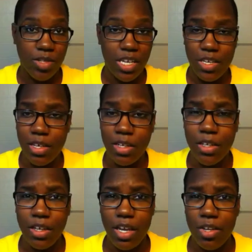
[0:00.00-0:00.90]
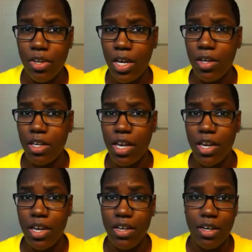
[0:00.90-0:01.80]
Take a good look at your
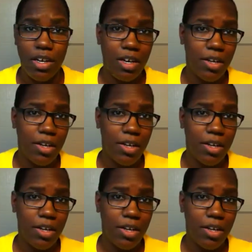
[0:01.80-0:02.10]
hairline.